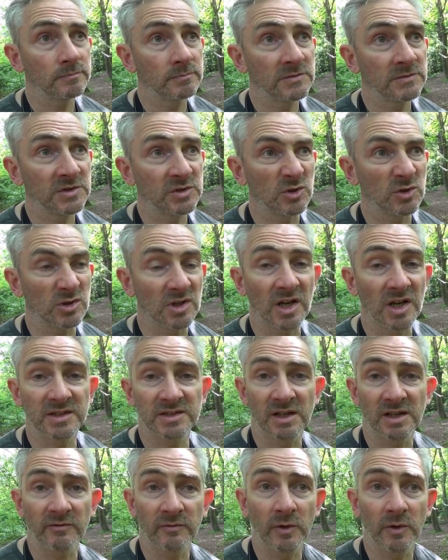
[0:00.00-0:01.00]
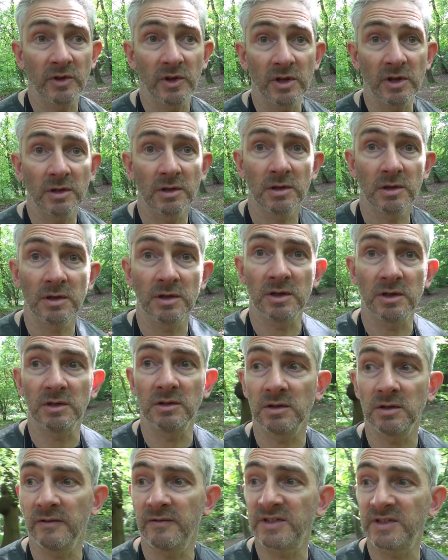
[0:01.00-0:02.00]
It's just nice to have with you.
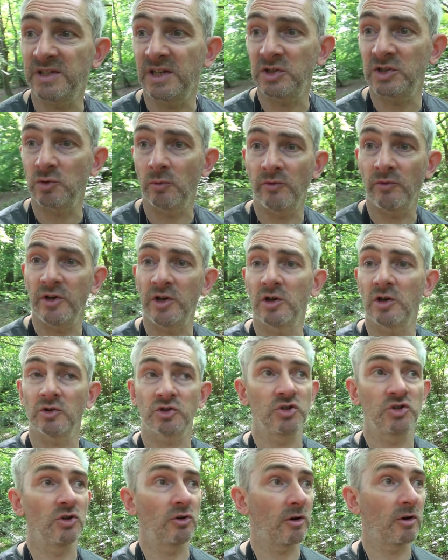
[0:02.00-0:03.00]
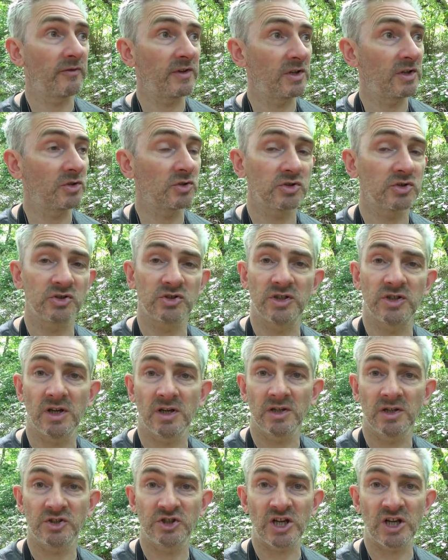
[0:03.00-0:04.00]
If you see something you're not sure of, you can just
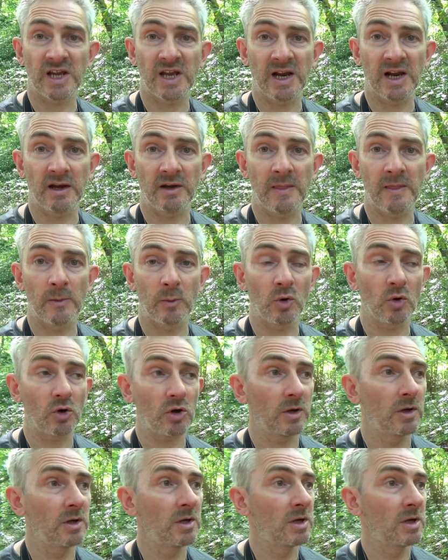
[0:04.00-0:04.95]
check it out in the book.